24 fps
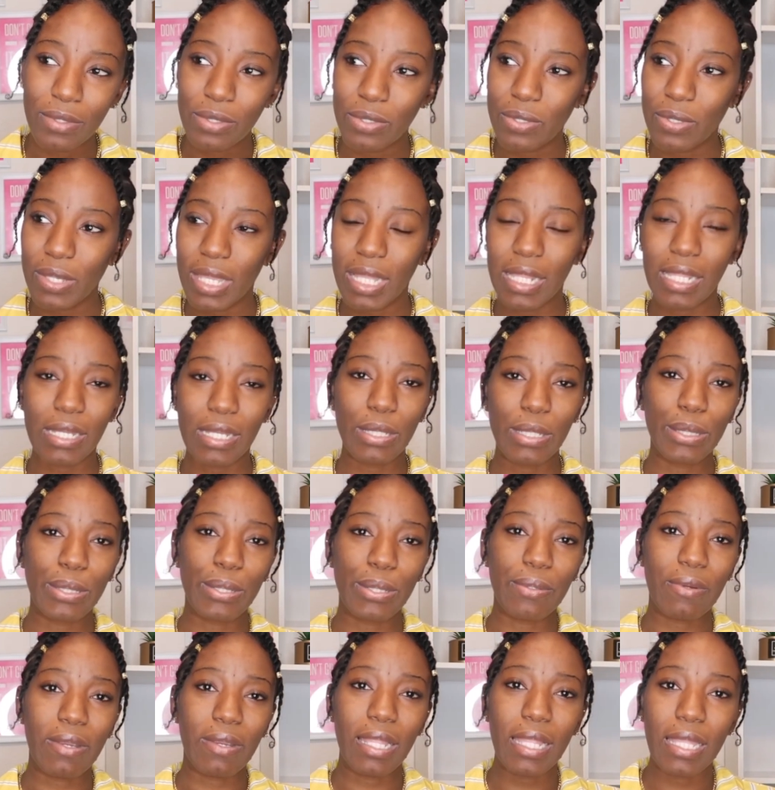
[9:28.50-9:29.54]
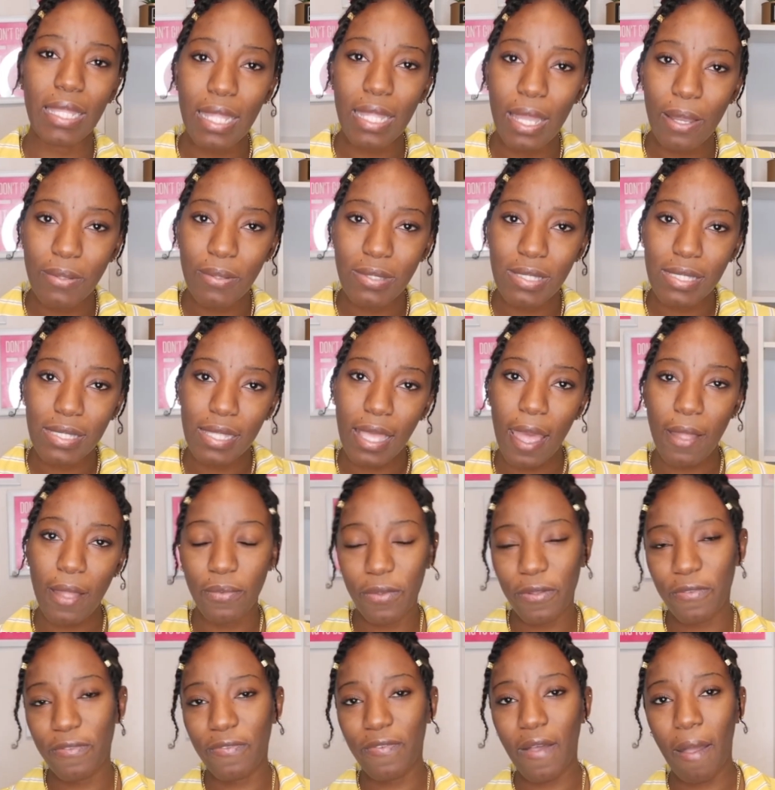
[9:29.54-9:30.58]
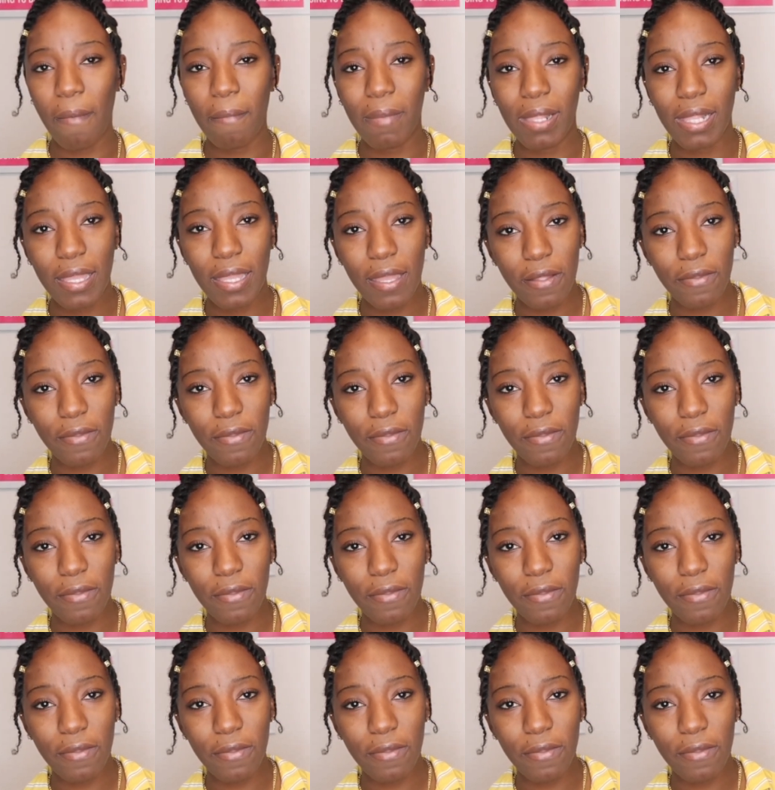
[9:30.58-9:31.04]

Do you look a grilling outside with family